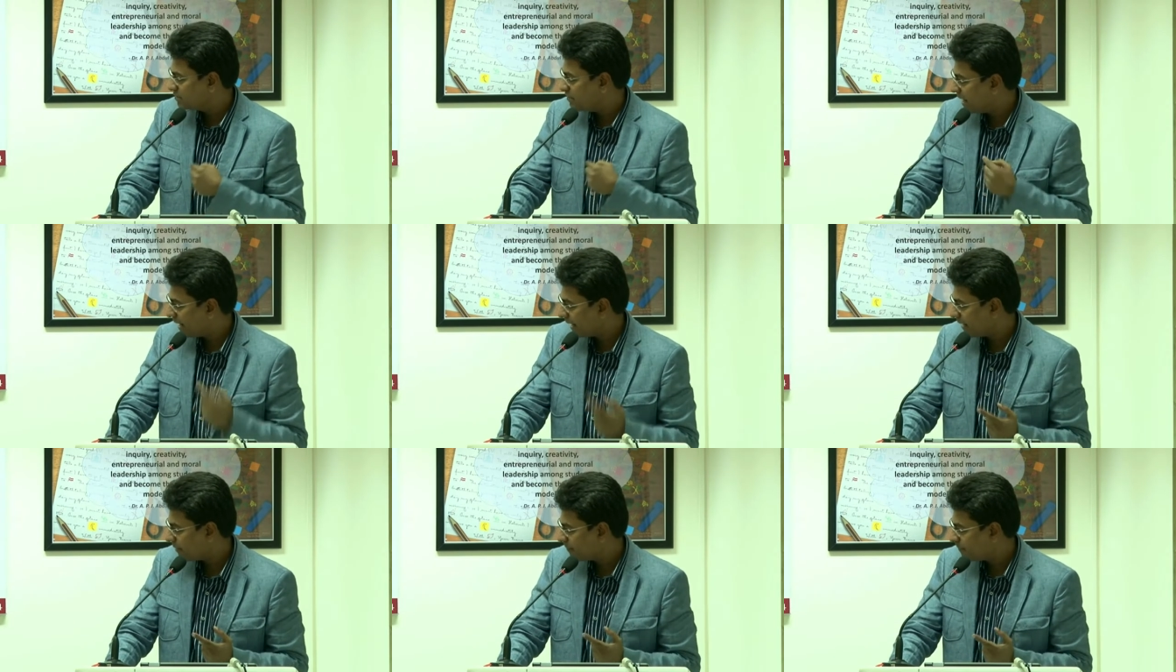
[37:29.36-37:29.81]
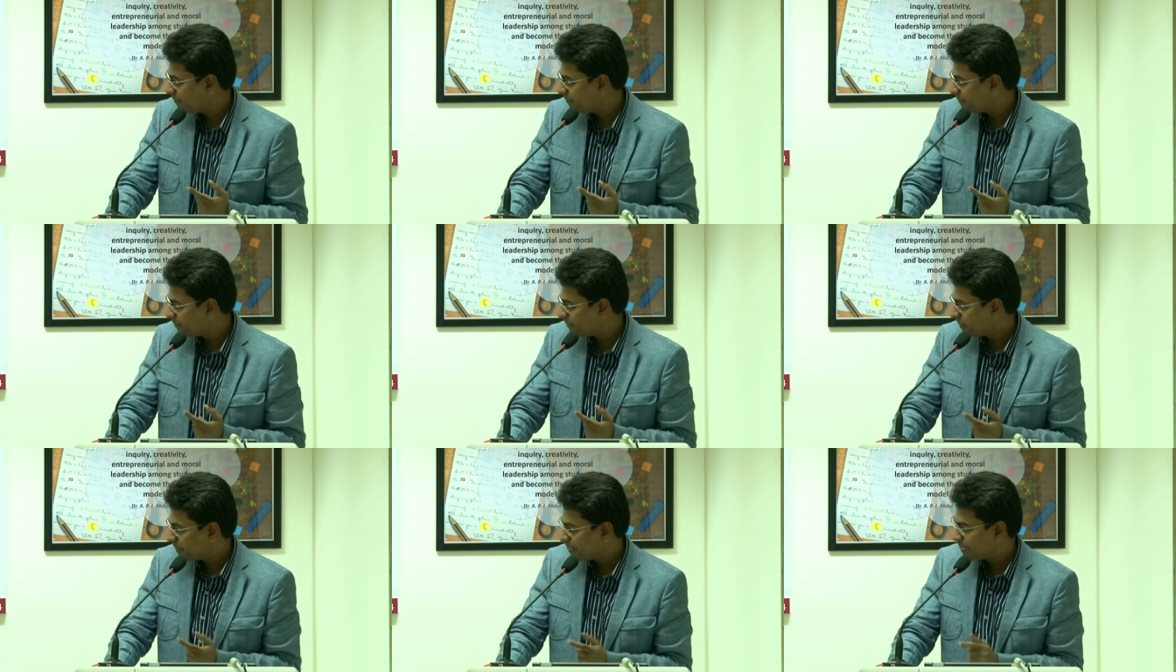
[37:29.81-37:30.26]
back?
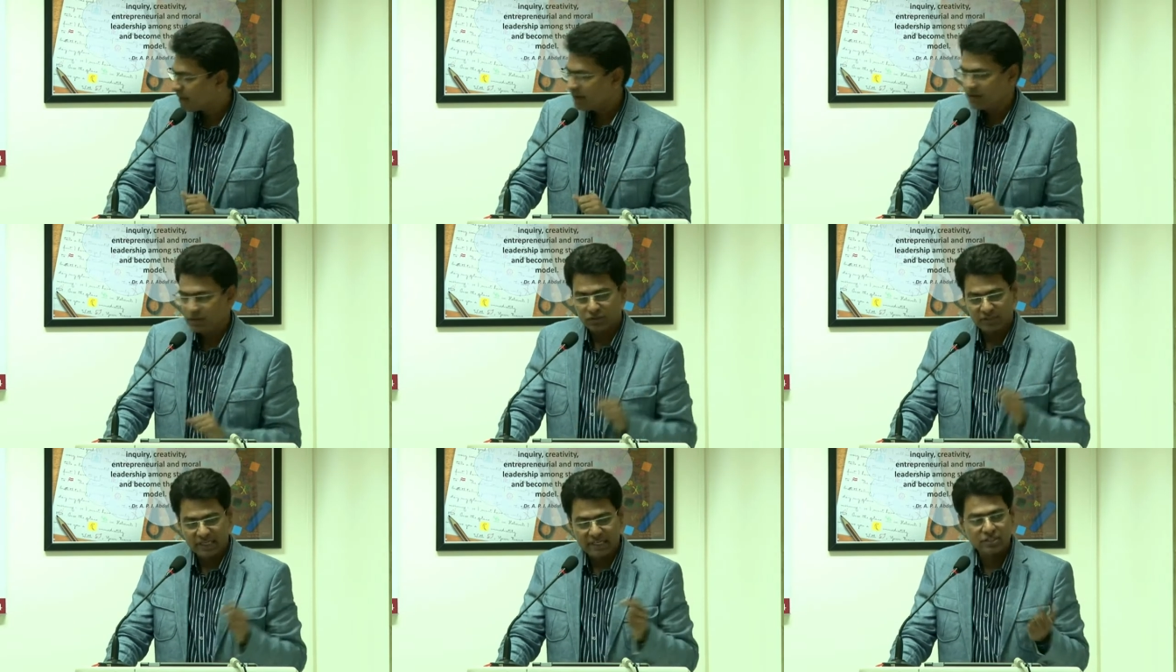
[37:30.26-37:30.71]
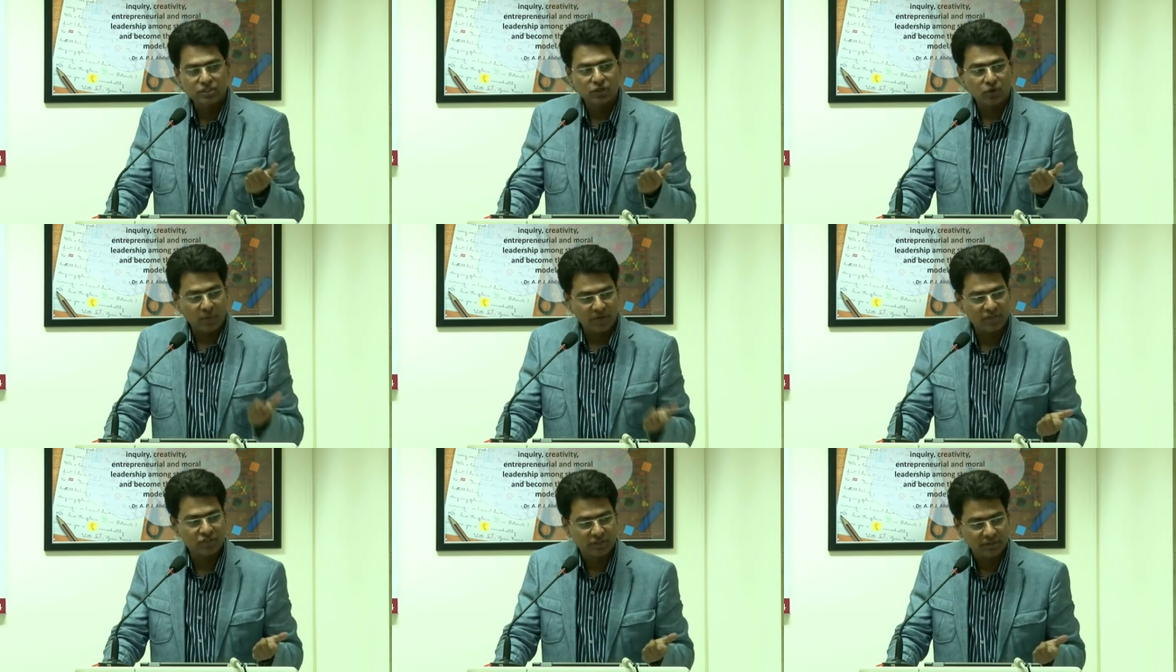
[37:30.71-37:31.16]
So that's the
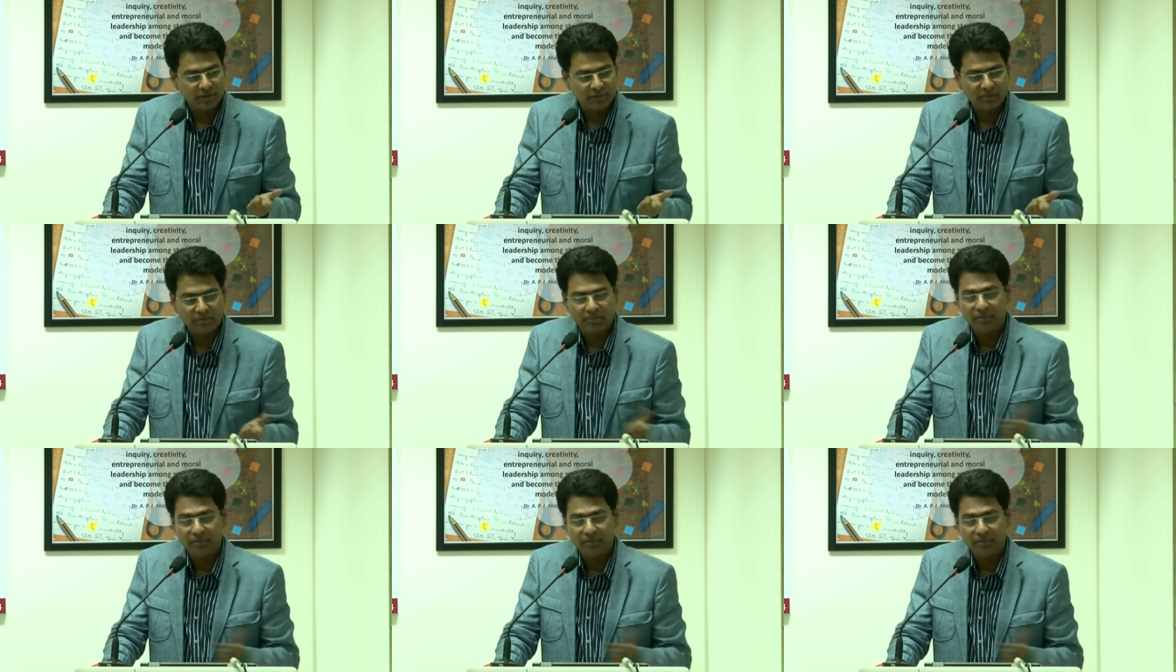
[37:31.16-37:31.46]
question.